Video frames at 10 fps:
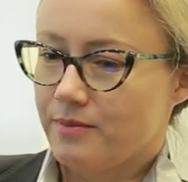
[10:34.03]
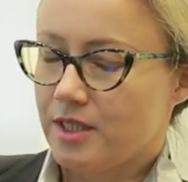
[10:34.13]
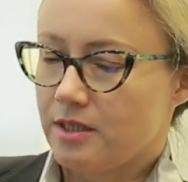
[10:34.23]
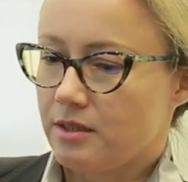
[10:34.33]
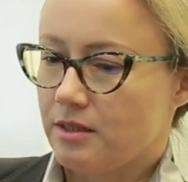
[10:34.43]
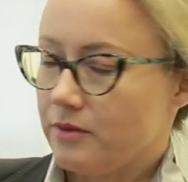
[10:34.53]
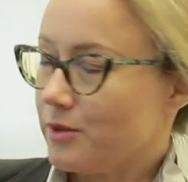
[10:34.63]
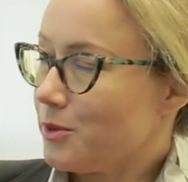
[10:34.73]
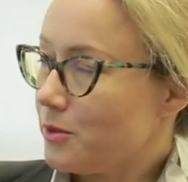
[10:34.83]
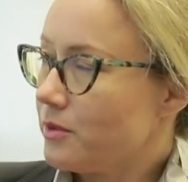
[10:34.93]
it's
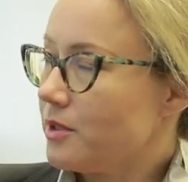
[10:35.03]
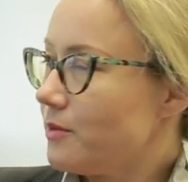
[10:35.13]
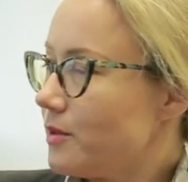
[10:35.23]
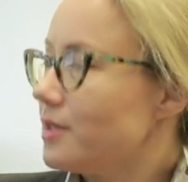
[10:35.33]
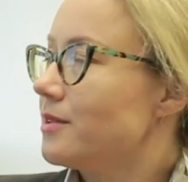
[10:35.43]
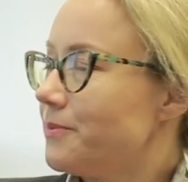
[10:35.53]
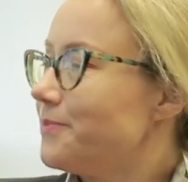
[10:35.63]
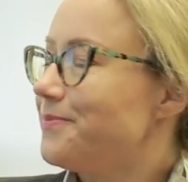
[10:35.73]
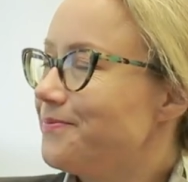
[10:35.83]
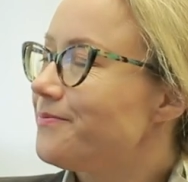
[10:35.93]
difficult to deal with
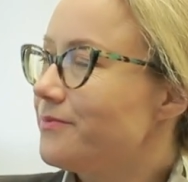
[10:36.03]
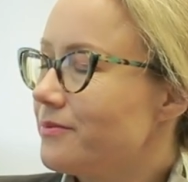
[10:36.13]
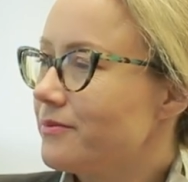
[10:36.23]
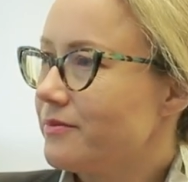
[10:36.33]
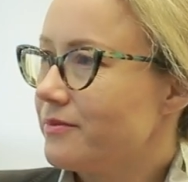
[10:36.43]
it